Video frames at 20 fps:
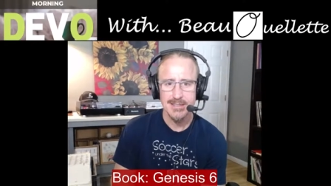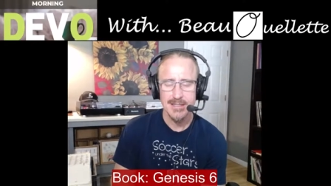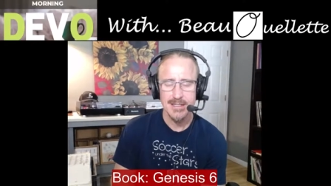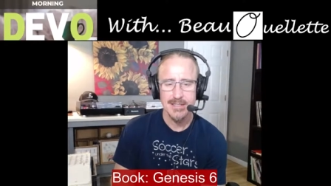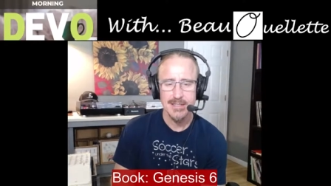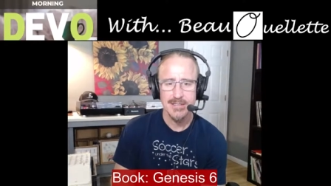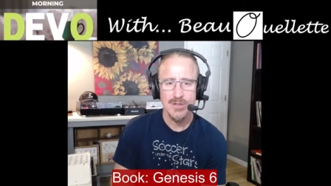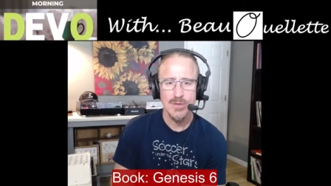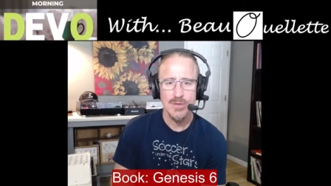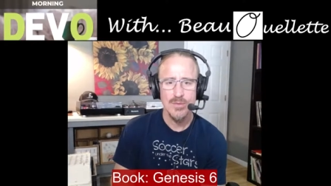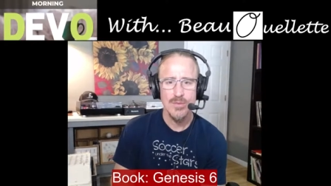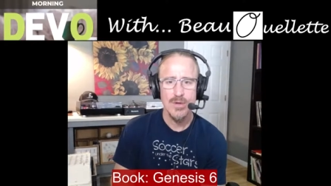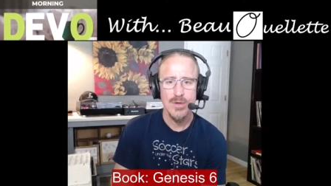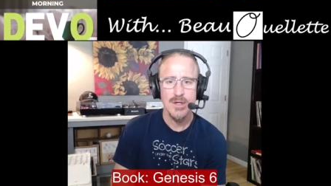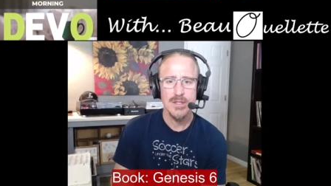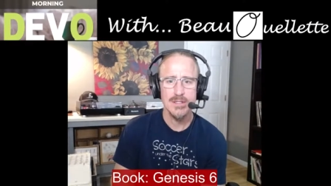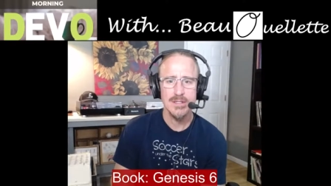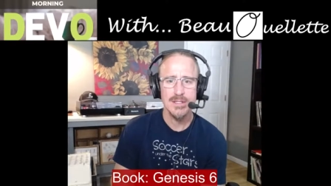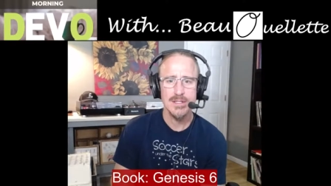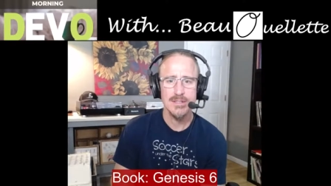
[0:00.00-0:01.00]
I don't
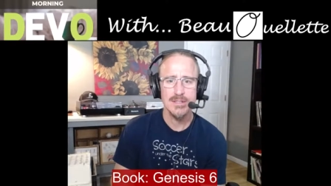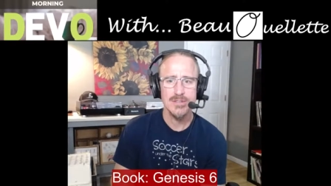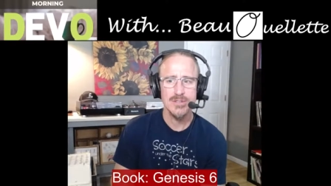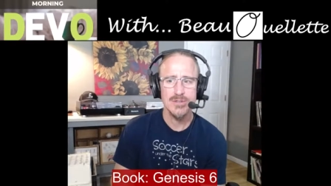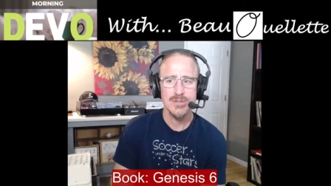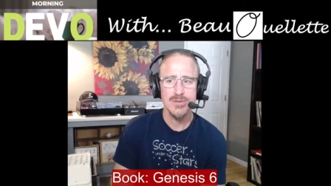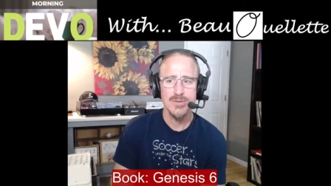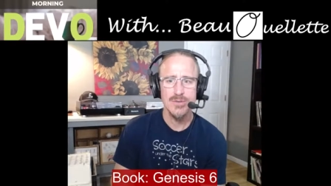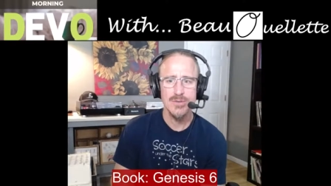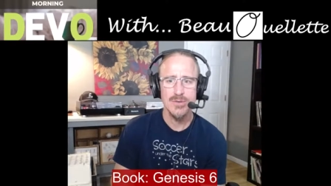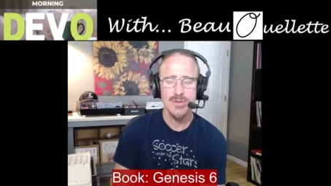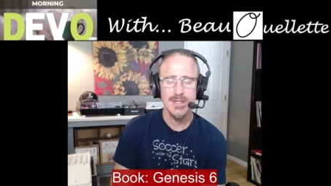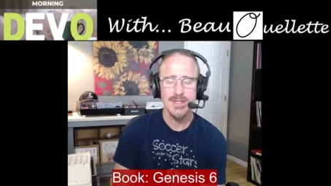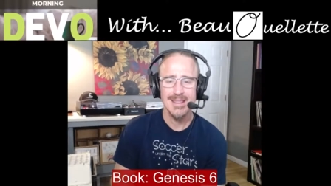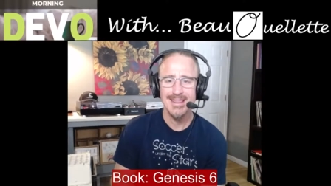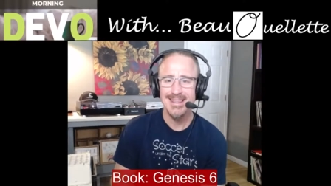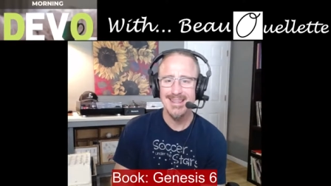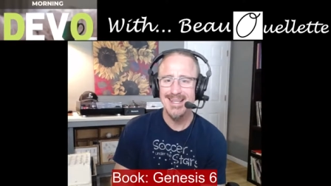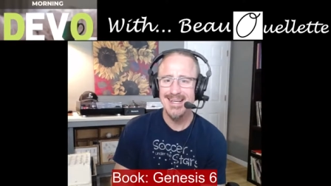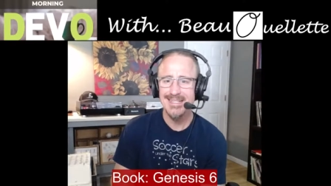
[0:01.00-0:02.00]
want to
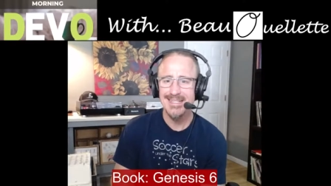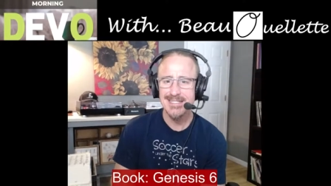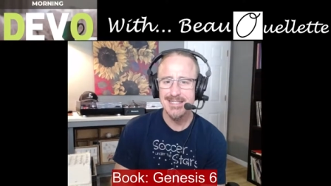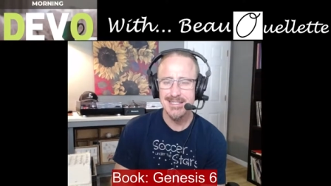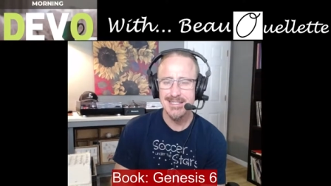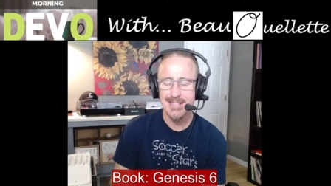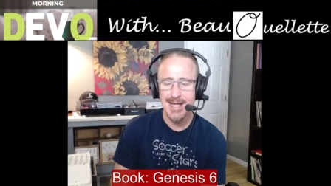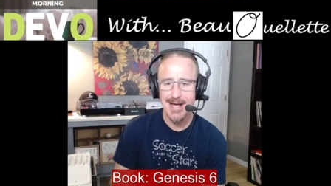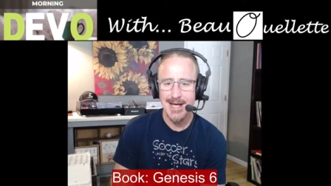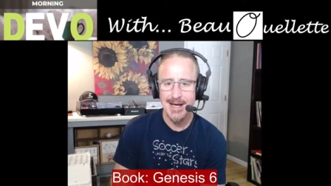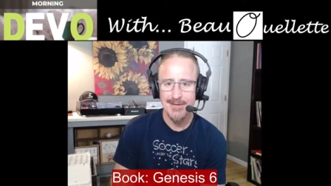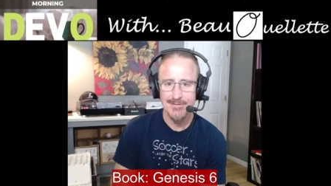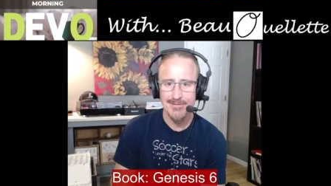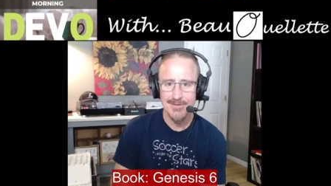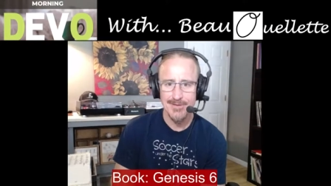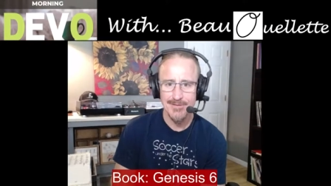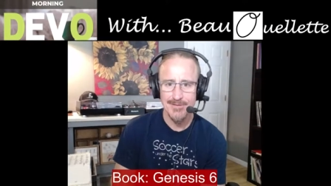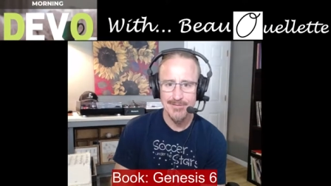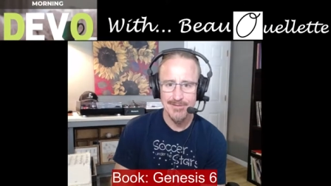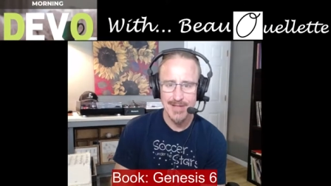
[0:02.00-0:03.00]
lust
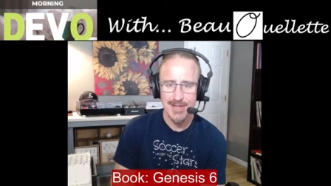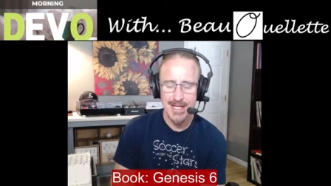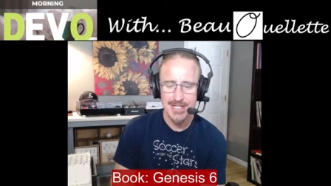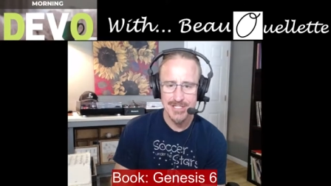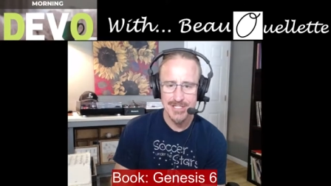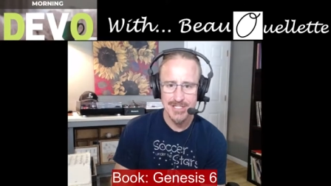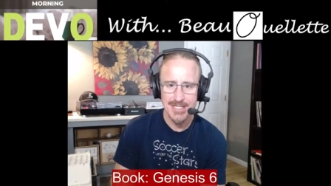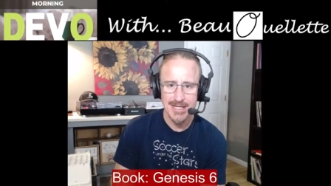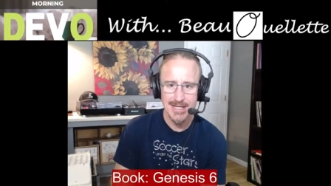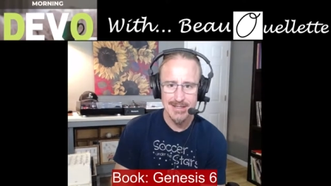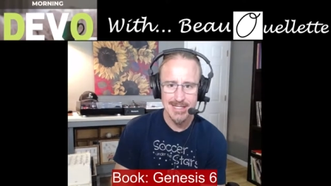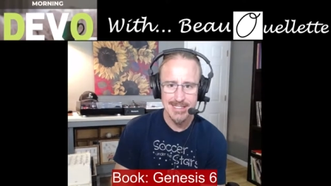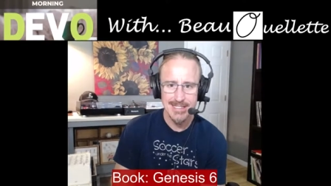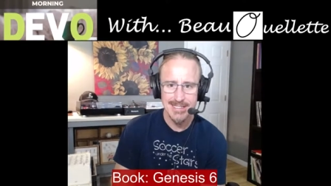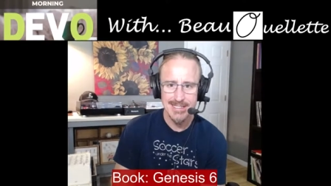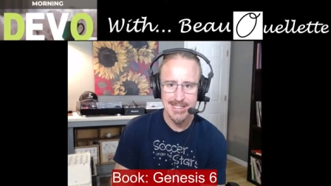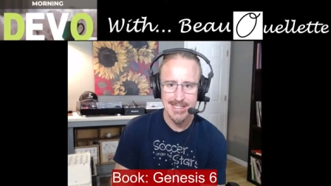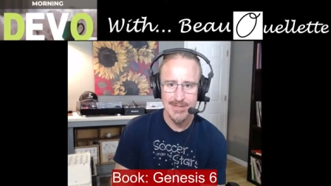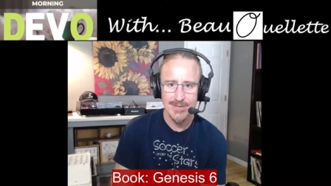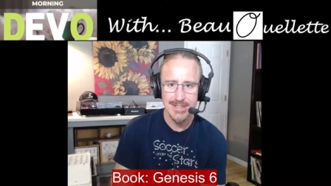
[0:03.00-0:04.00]
after the flesh. Now let's
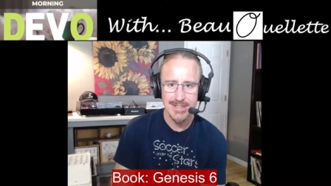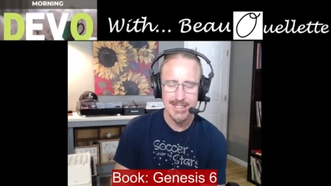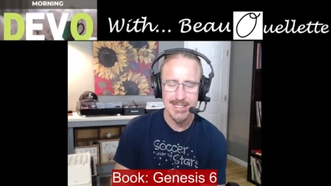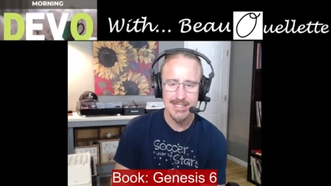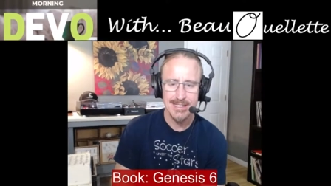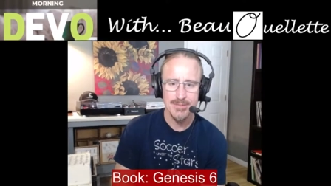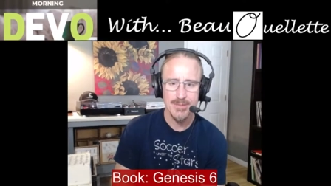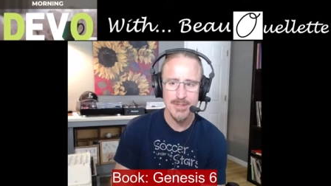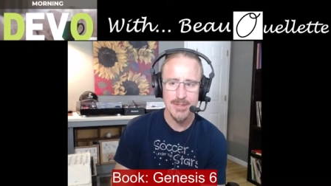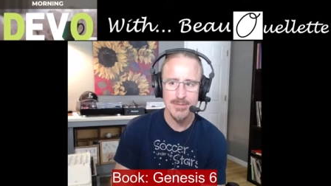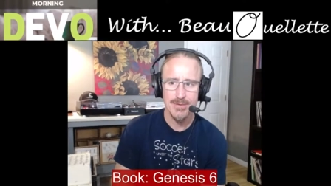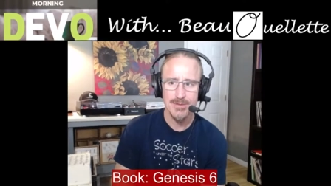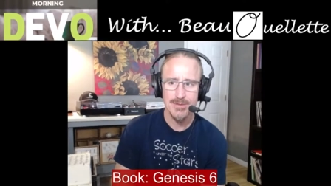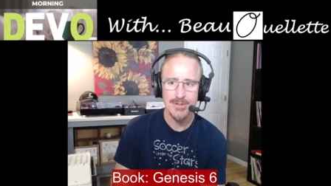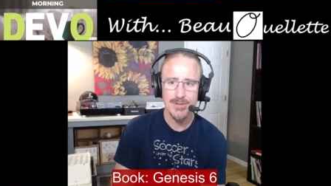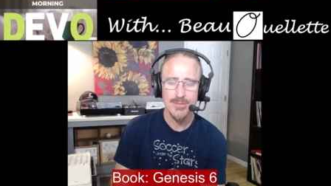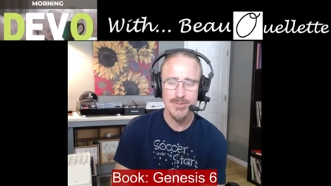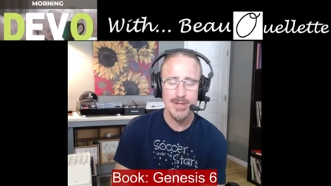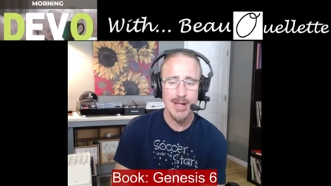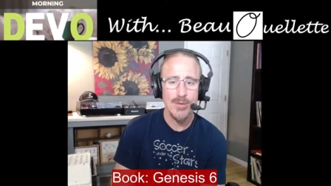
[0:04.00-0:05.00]
see what these people
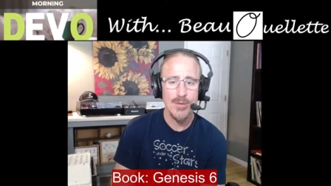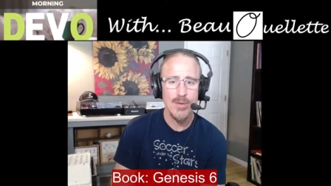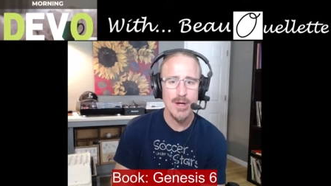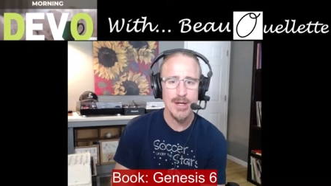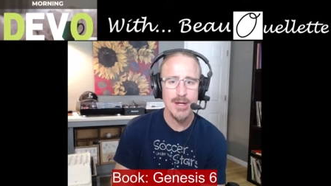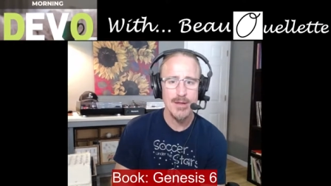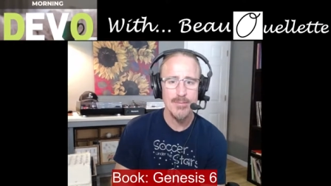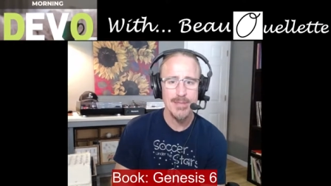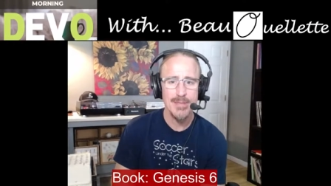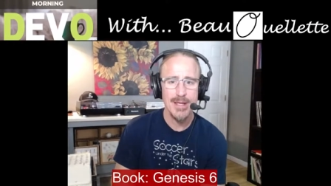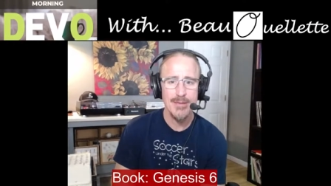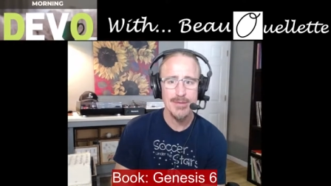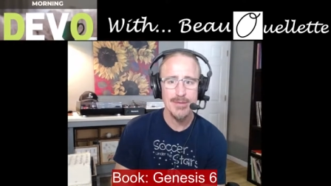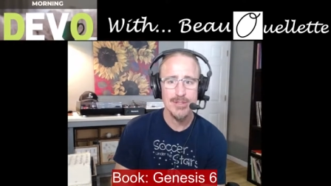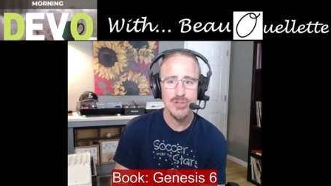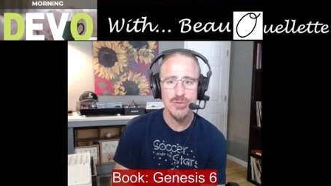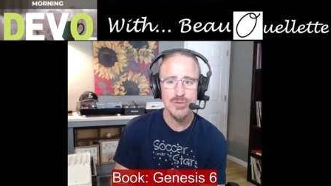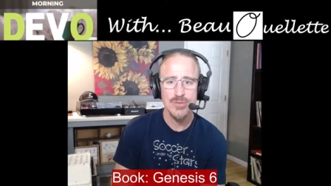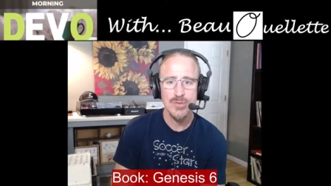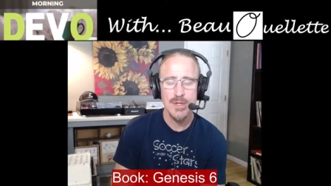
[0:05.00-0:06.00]
do, but I want to be able
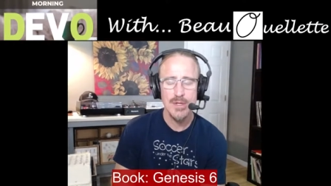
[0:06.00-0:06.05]
to